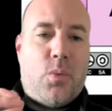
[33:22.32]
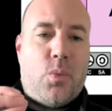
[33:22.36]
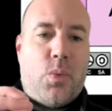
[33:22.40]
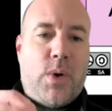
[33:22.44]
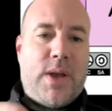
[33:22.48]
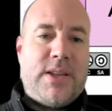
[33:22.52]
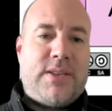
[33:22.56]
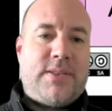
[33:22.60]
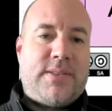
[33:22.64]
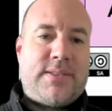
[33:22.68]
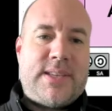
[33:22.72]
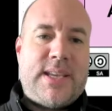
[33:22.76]

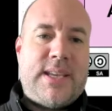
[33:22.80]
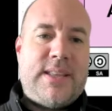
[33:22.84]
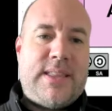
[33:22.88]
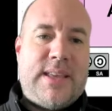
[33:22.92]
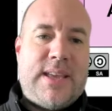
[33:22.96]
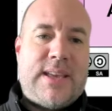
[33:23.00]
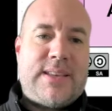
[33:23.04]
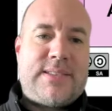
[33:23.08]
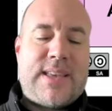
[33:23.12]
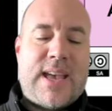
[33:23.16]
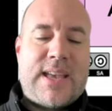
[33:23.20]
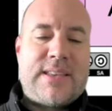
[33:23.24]
we see
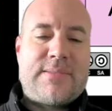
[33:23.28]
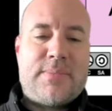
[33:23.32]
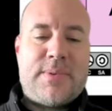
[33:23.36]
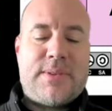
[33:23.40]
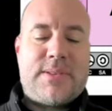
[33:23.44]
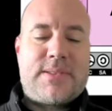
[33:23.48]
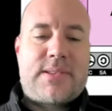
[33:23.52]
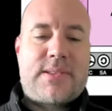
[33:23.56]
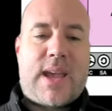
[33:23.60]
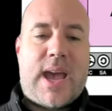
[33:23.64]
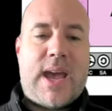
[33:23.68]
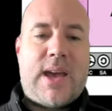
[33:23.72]
the
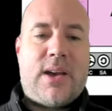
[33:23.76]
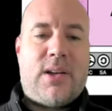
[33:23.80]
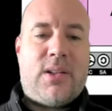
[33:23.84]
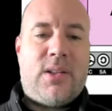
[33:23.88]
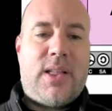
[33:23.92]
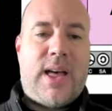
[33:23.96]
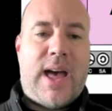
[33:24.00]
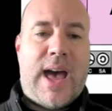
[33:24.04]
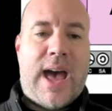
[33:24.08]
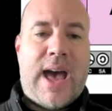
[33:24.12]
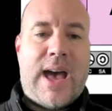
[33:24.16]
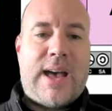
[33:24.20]
assessment
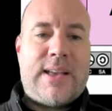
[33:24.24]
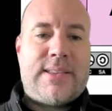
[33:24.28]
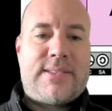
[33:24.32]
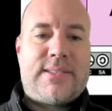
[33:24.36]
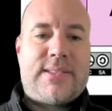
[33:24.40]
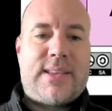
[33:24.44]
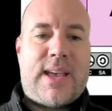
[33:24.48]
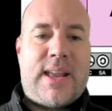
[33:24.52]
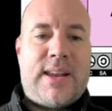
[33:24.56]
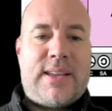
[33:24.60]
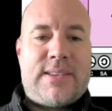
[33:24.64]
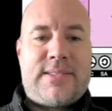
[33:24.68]
scale
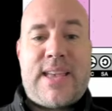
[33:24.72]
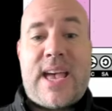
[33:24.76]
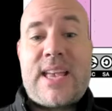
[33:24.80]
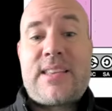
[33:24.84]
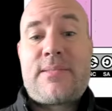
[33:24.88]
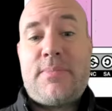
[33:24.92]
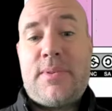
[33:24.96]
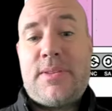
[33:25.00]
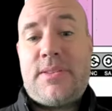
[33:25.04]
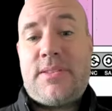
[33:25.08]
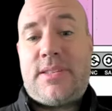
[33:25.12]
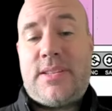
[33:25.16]
as an
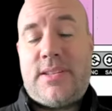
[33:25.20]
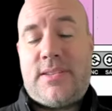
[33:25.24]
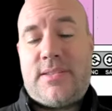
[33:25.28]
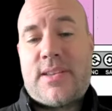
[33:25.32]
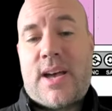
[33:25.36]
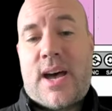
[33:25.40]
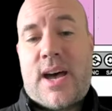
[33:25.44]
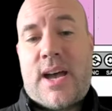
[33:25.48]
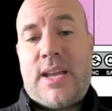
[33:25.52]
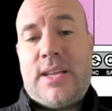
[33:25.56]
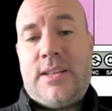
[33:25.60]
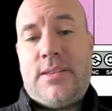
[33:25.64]
assessment
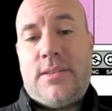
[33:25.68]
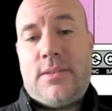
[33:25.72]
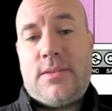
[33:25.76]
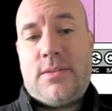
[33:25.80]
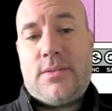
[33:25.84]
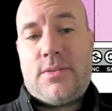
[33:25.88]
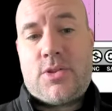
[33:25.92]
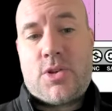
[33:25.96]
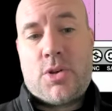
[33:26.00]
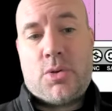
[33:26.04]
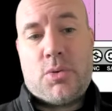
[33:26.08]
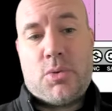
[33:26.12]
design
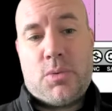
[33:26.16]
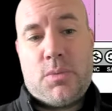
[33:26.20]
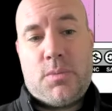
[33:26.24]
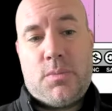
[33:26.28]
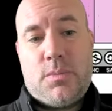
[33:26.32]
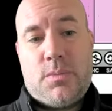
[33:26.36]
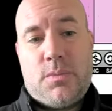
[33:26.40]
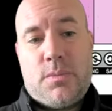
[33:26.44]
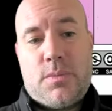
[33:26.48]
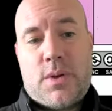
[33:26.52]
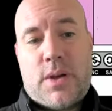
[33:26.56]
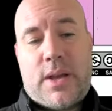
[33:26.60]
tool.
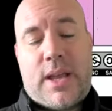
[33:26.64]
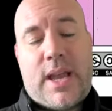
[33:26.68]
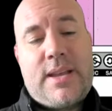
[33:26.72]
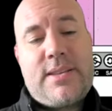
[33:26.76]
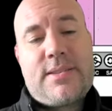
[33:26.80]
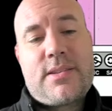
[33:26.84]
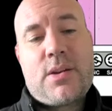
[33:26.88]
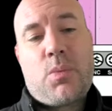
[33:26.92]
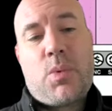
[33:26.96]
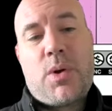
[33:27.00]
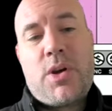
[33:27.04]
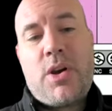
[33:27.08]

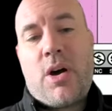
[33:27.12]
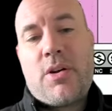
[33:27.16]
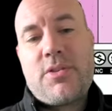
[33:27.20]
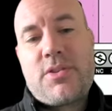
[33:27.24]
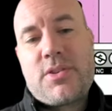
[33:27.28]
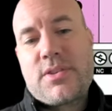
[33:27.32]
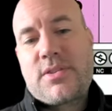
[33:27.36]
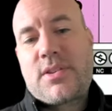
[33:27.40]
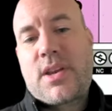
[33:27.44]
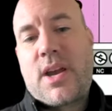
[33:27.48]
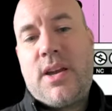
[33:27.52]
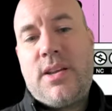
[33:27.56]
Okay, so we're
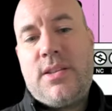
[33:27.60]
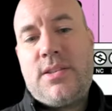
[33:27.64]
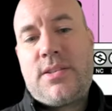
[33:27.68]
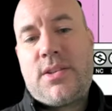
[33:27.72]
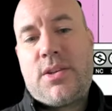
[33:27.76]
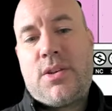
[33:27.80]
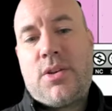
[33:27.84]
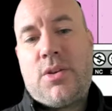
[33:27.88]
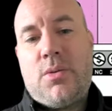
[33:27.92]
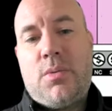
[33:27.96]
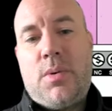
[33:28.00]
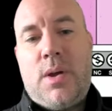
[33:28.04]
not just going
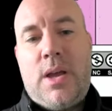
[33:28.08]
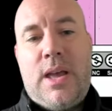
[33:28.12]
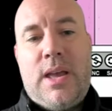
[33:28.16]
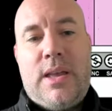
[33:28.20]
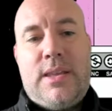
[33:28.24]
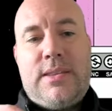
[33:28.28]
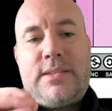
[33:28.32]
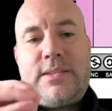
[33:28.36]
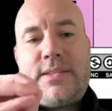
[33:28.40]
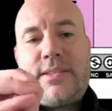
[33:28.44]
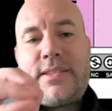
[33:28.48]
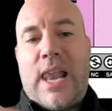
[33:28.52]
to
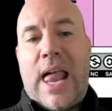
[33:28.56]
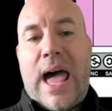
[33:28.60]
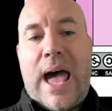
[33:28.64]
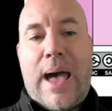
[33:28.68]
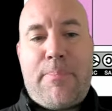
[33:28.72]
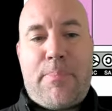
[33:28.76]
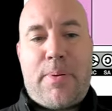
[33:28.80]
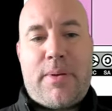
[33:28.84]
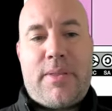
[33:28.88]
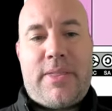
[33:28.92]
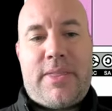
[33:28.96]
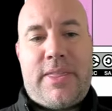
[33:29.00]

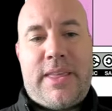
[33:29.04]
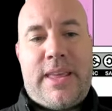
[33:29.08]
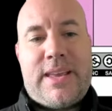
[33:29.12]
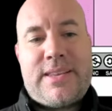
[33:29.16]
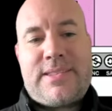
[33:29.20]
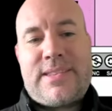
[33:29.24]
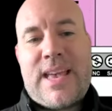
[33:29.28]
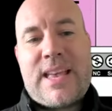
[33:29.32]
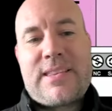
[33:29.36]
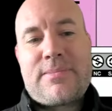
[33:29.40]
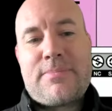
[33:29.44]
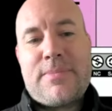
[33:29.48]
slap the
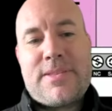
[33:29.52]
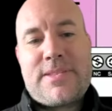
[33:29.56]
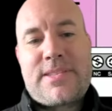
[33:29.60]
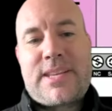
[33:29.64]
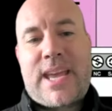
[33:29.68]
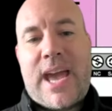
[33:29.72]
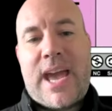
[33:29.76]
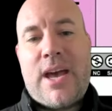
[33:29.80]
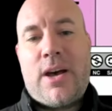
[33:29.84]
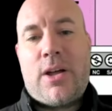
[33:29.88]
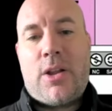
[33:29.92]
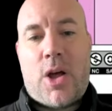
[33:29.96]
assessment
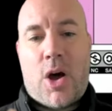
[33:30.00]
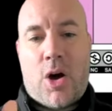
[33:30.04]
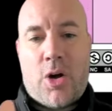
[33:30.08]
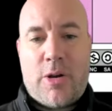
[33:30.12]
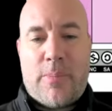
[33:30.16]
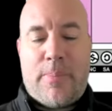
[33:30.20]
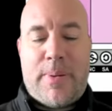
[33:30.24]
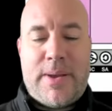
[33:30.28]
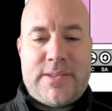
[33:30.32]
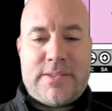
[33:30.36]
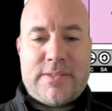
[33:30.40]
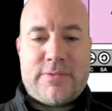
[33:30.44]
scale
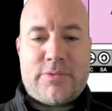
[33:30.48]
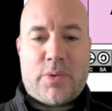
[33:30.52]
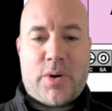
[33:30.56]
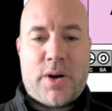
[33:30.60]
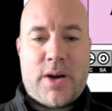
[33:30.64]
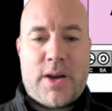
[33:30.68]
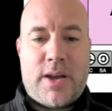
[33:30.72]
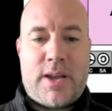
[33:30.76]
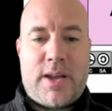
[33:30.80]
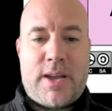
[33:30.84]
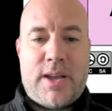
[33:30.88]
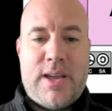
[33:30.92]
on a piece of
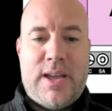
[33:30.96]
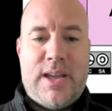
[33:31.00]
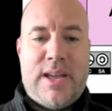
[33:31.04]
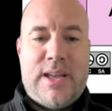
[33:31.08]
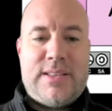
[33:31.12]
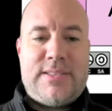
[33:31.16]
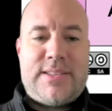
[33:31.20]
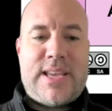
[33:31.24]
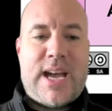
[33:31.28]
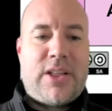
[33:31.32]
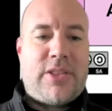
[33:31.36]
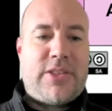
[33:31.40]
work,
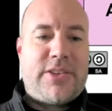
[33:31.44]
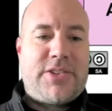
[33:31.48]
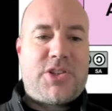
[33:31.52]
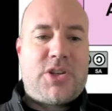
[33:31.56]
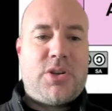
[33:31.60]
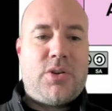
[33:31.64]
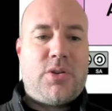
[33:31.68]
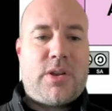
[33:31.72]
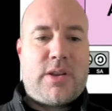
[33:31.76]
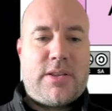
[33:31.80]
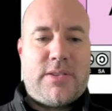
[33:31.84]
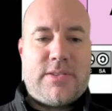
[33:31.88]
tell the
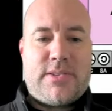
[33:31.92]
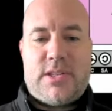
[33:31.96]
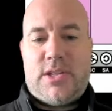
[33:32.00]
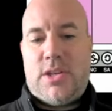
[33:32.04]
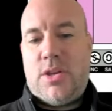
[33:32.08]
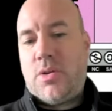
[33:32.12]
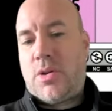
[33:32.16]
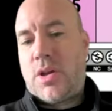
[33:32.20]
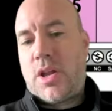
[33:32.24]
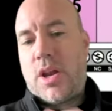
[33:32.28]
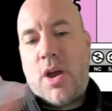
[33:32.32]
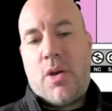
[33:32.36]
students
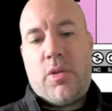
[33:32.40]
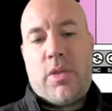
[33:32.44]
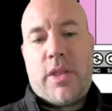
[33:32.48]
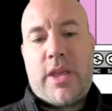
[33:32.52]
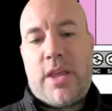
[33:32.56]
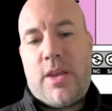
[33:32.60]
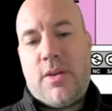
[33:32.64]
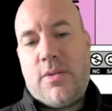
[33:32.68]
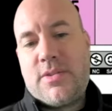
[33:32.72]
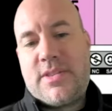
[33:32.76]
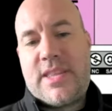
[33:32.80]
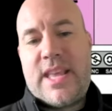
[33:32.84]
you can
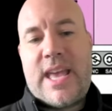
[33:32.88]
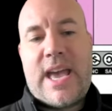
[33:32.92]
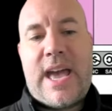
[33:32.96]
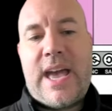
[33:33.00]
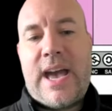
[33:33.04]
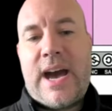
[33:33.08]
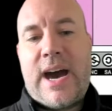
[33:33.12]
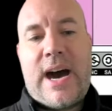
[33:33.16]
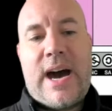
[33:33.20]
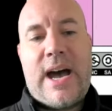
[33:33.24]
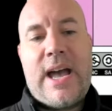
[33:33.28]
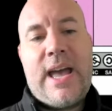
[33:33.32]
only use the
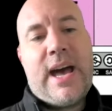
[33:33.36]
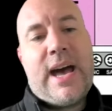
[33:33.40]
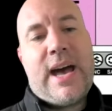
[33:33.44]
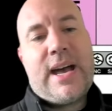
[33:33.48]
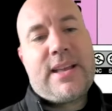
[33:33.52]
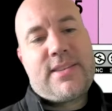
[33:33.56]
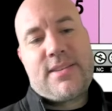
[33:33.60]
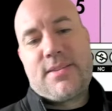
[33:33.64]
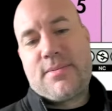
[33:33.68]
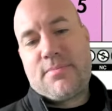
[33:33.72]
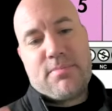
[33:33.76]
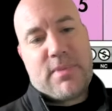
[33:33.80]
AI
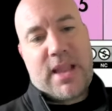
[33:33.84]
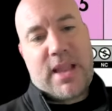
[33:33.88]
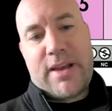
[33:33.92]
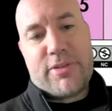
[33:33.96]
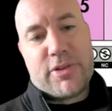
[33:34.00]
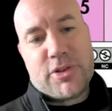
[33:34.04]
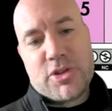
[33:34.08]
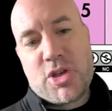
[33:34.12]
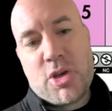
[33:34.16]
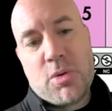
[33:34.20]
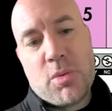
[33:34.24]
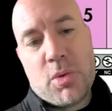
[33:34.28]
at
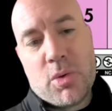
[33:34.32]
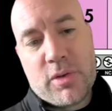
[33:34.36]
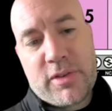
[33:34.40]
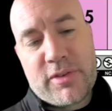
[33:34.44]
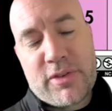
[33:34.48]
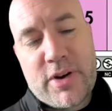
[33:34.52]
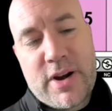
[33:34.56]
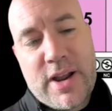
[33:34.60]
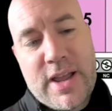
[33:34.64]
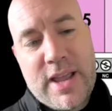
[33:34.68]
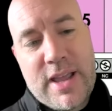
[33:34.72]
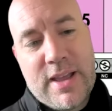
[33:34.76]
level 2 or
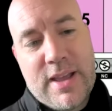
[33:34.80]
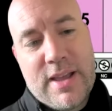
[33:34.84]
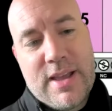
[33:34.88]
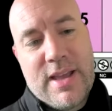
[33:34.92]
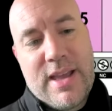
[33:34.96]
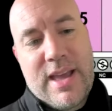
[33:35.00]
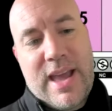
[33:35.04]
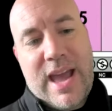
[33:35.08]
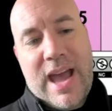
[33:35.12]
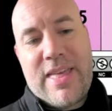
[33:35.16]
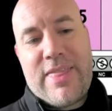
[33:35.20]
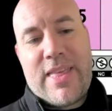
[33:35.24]
3,
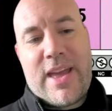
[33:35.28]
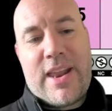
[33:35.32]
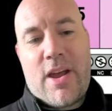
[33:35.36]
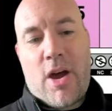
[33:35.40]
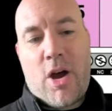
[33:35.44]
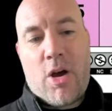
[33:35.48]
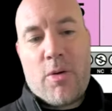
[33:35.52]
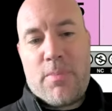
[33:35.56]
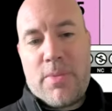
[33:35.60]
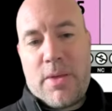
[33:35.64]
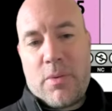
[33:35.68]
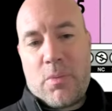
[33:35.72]
and then
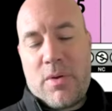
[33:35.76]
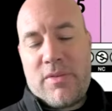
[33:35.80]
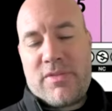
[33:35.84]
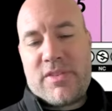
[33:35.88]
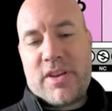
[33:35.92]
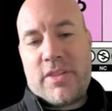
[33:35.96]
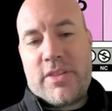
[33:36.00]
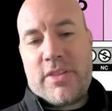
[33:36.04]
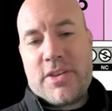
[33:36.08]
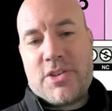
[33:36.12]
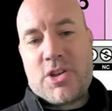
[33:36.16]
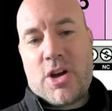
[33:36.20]
hope that we've
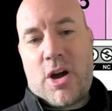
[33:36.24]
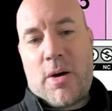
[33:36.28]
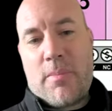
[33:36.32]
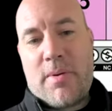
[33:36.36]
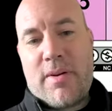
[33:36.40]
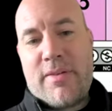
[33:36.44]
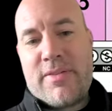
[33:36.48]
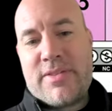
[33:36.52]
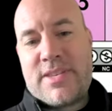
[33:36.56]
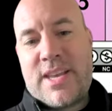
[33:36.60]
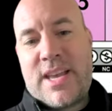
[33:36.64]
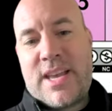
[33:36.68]
done the job of